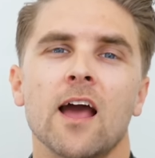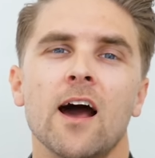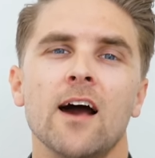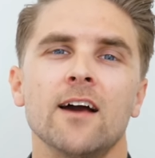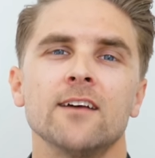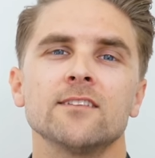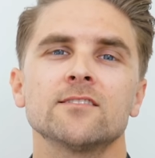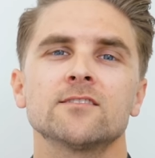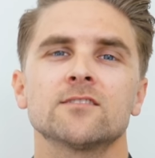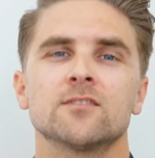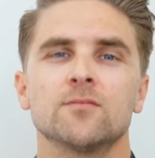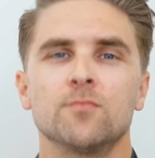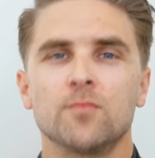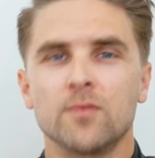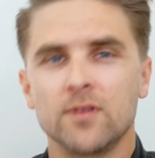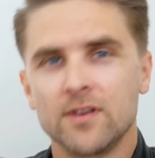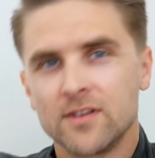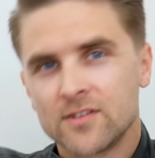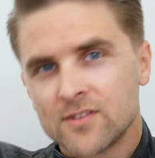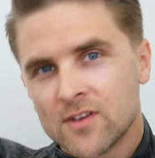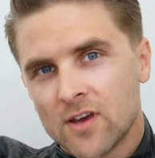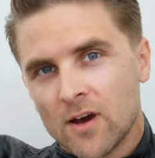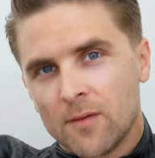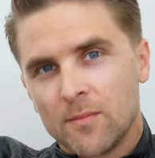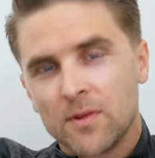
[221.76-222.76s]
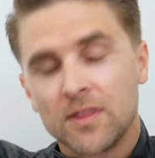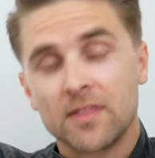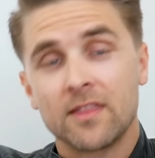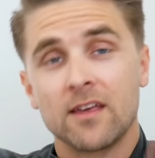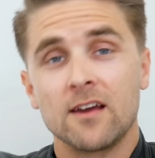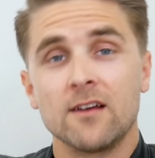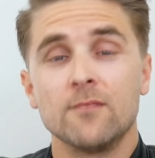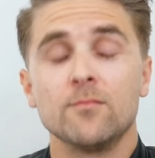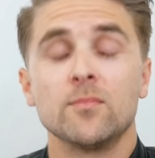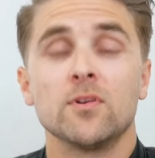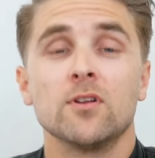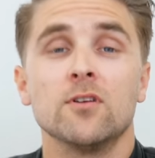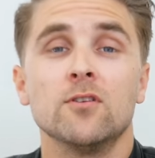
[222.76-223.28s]
guys, please comment
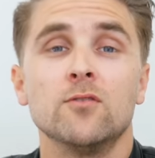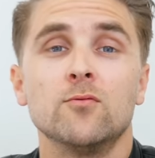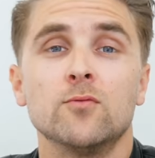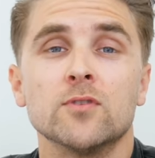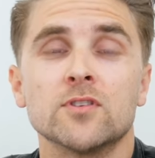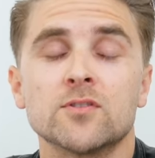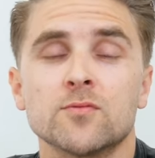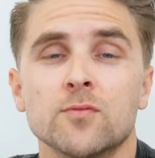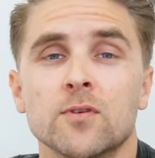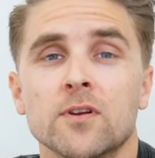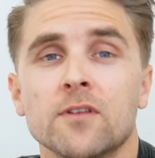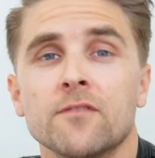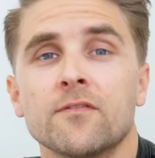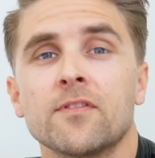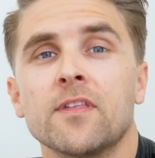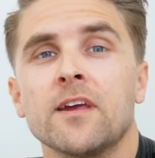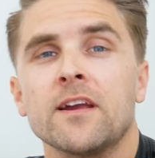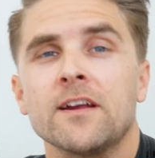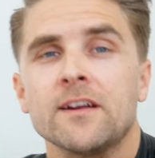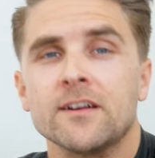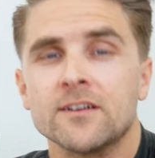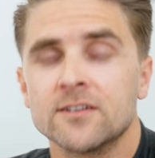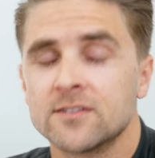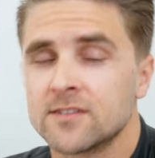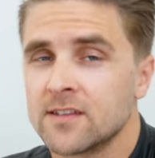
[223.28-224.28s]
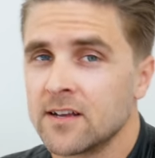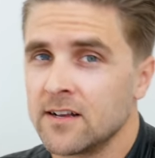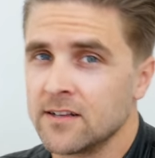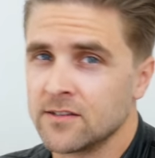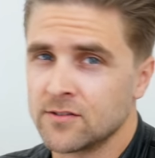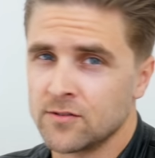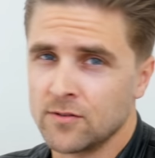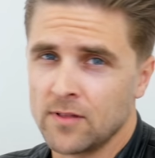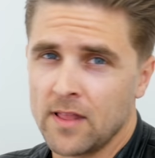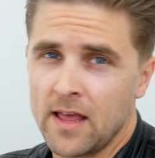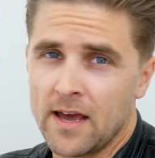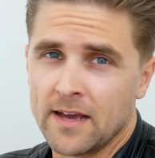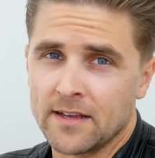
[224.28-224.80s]
down below which one of the
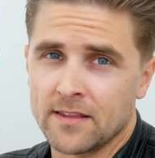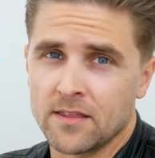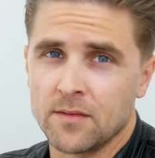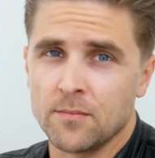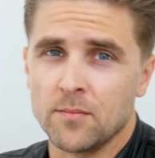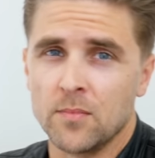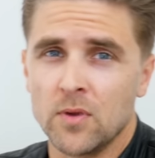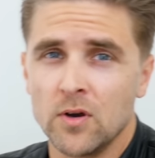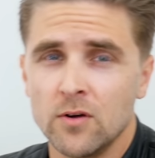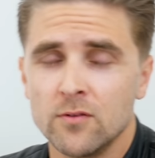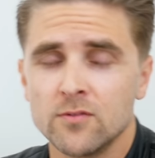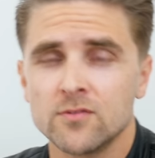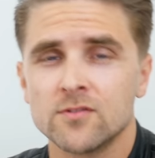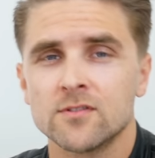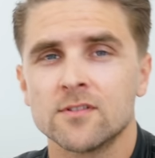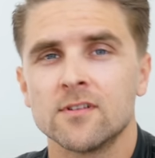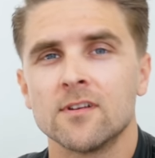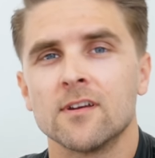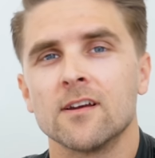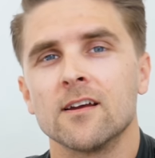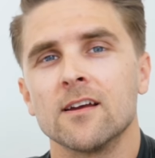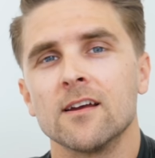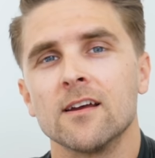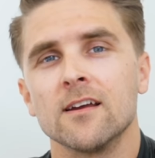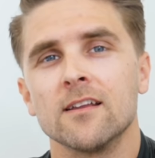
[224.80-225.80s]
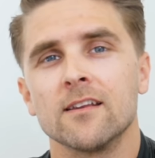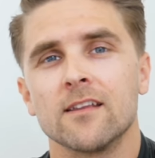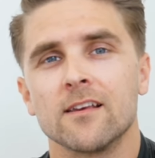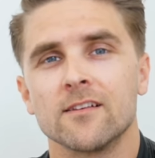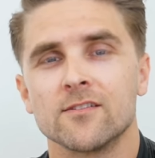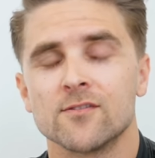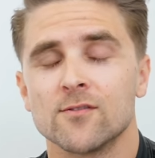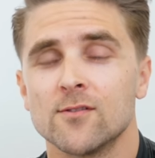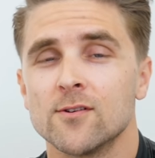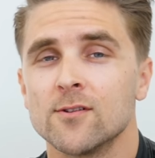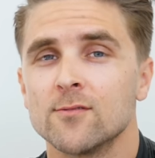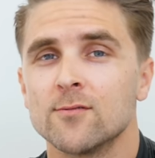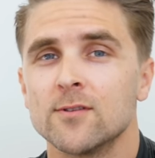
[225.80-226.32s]
hairstyles you like the most. And
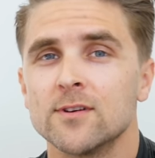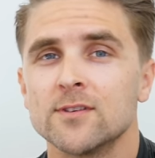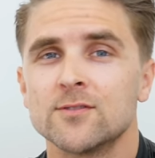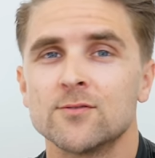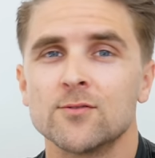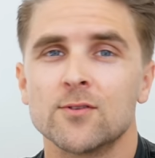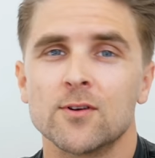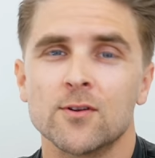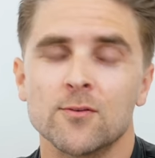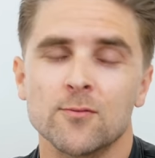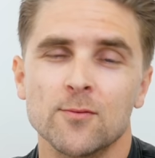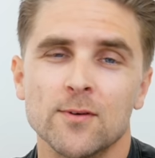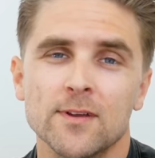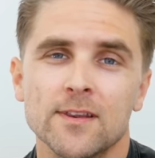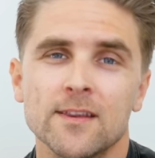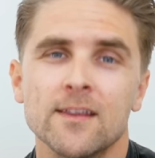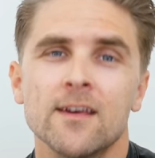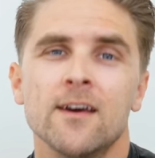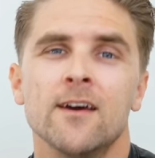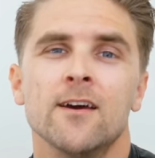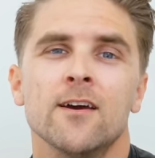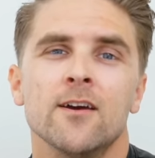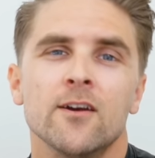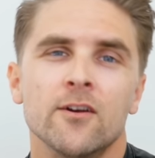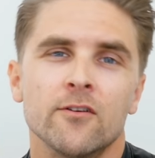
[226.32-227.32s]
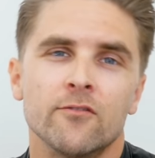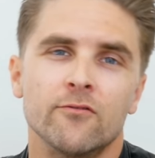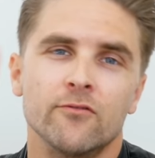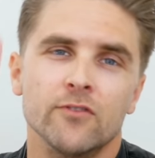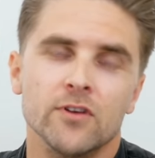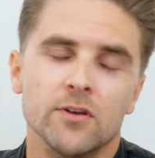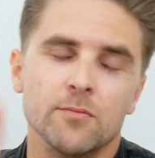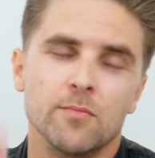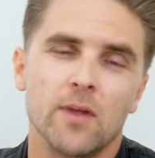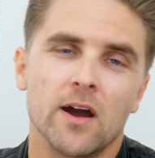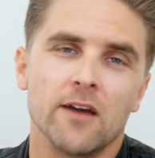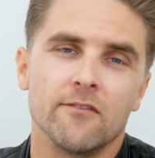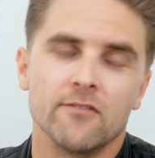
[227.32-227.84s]
as always, you can win
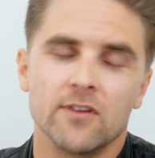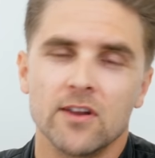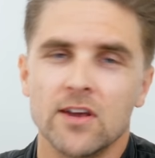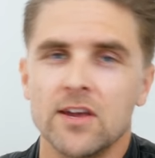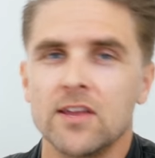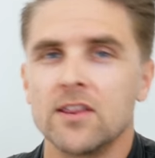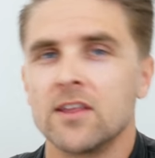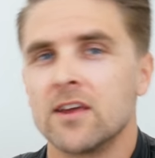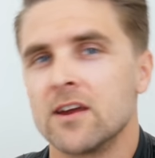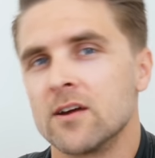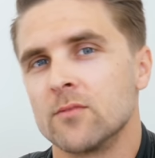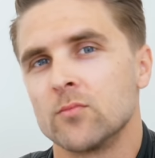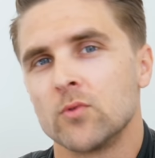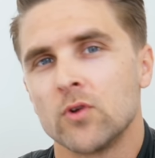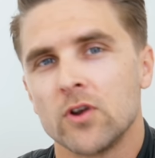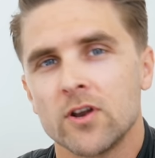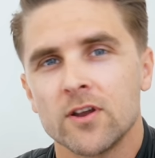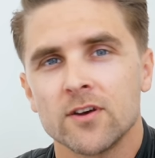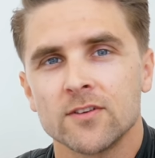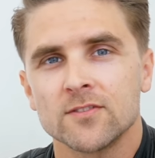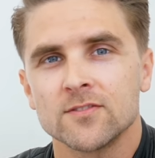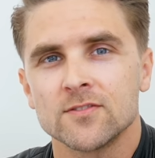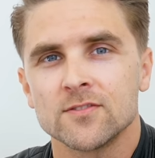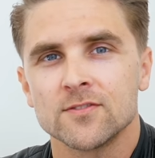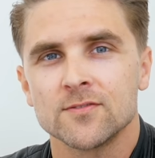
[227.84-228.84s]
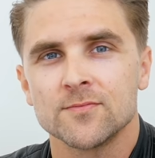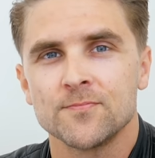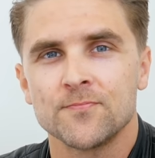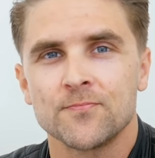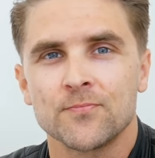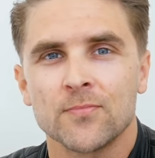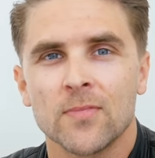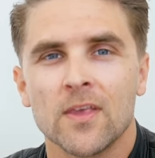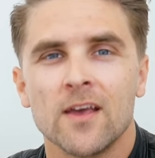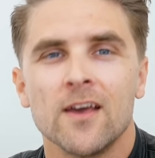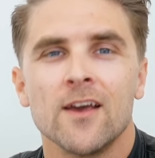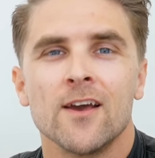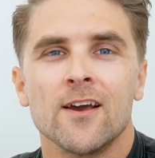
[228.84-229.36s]
free By Vilain hair products.
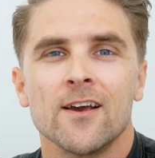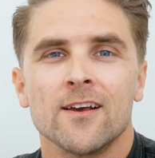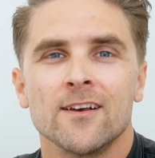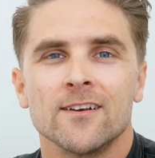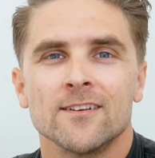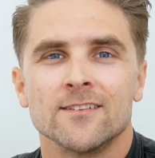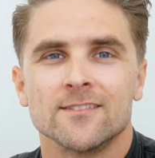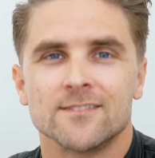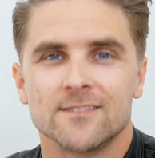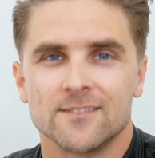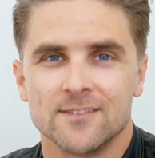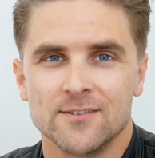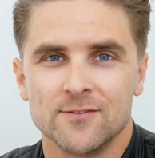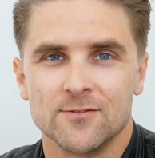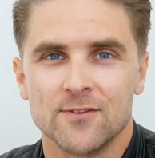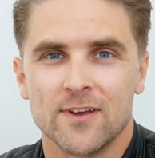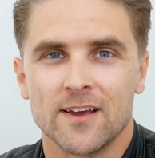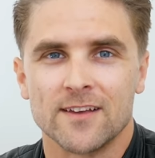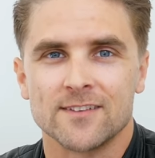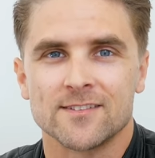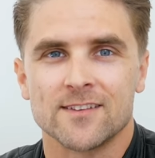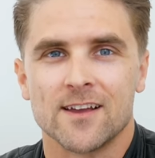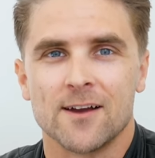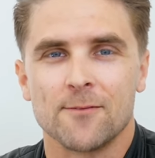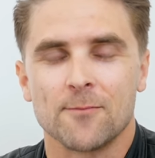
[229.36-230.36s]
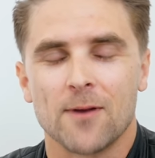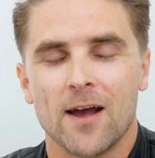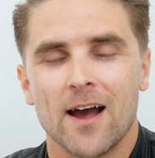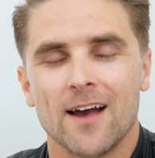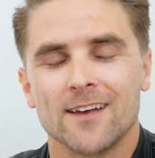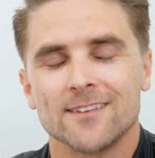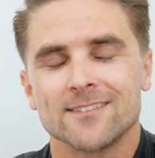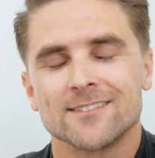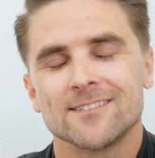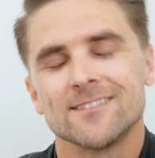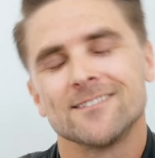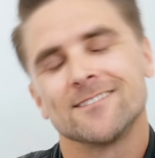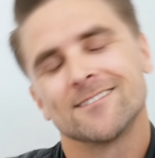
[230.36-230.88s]
See you next time
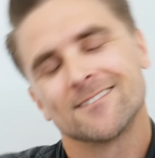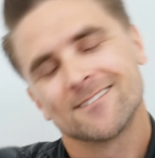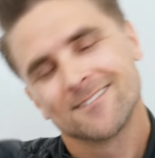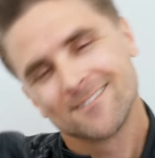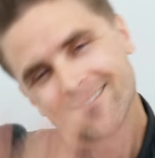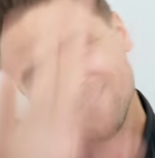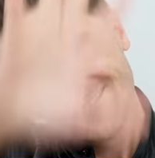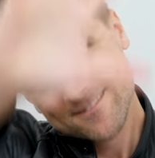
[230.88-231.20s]
guys.